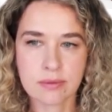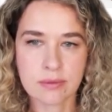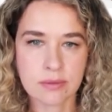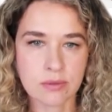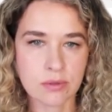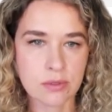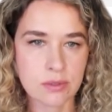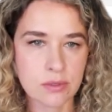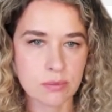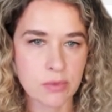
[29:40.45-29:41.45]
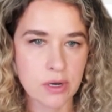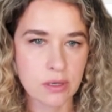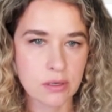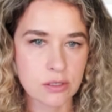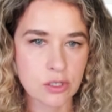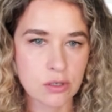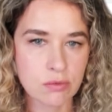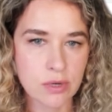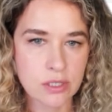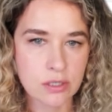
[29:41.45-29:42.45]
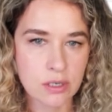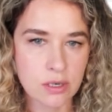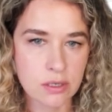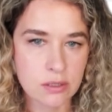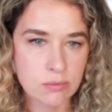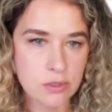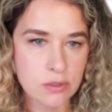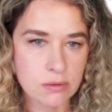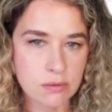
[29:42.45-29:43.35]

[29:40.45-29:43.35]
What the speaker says: So this is my generated items.